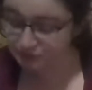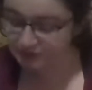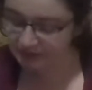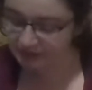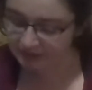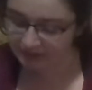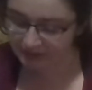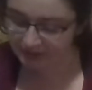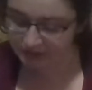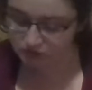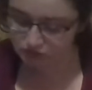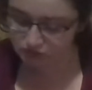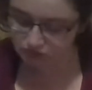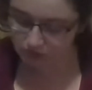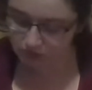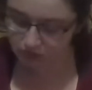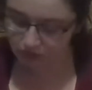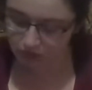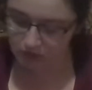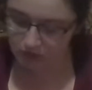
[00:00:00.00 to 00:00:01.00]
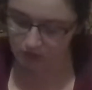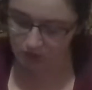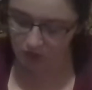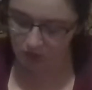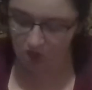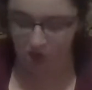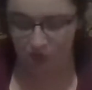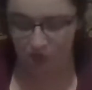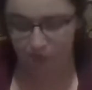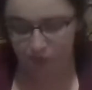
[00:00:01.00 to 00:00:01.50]
natural,
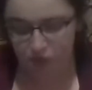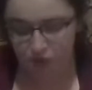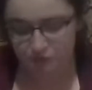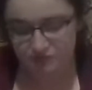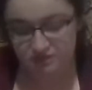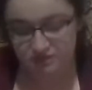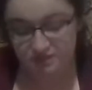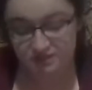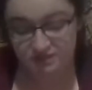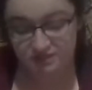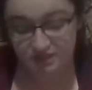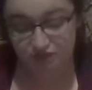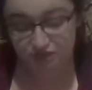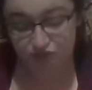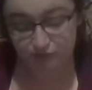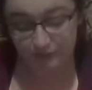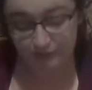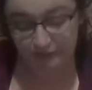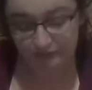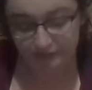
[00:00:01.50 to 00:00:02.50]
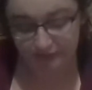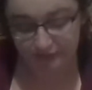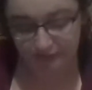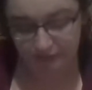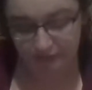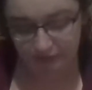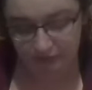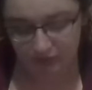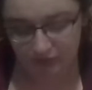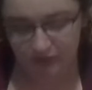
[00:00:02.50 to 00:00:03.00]
all-purpose insect repellent.
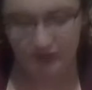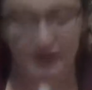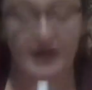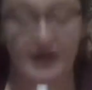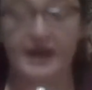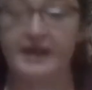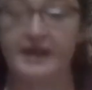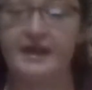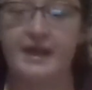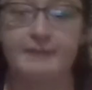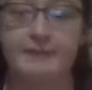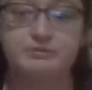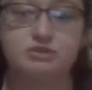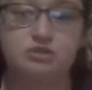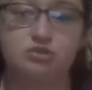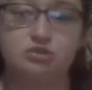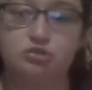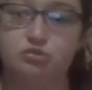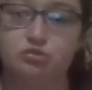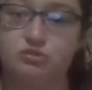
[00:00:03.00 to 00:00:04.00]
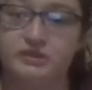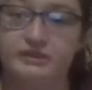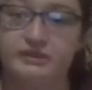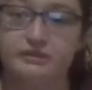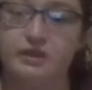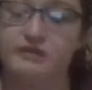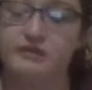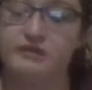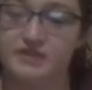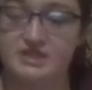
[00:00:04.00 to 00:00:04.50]
I absolutely
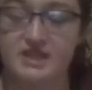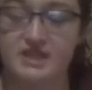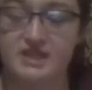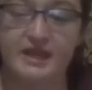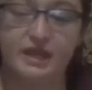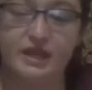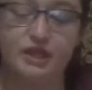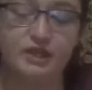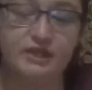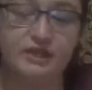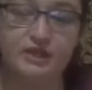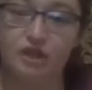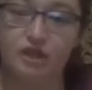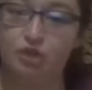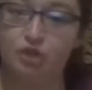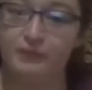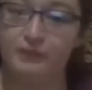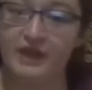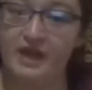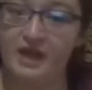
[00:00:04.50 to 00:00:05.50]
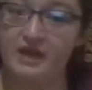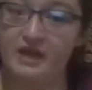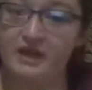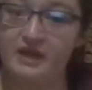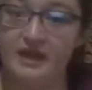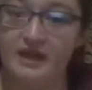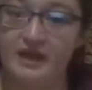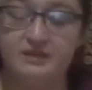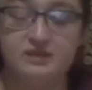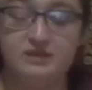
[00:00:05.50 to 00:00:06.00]
love this. I carry it in our bag.
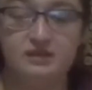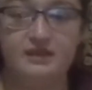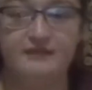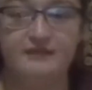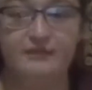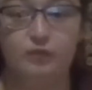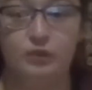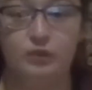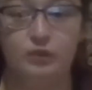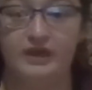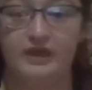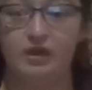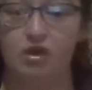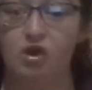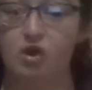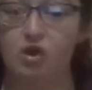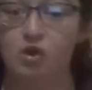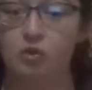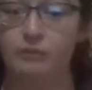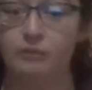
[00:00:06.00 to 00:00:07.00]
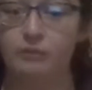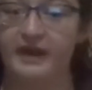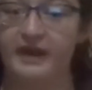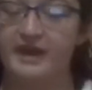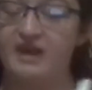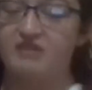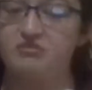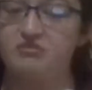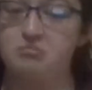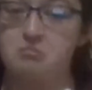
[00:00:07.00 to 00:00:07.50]
I leave one at home. I
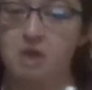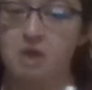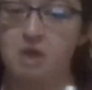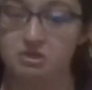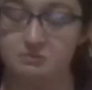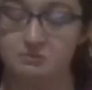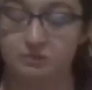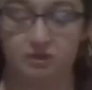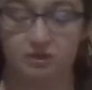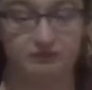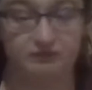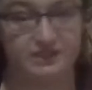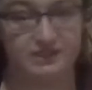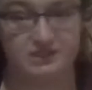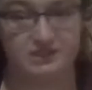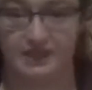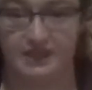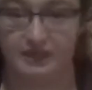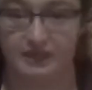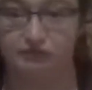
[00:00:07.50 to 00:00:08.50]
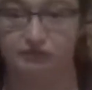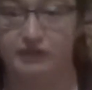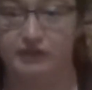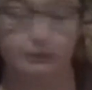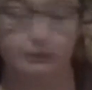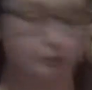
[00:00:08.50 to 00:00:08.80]
have multiple of these laying around.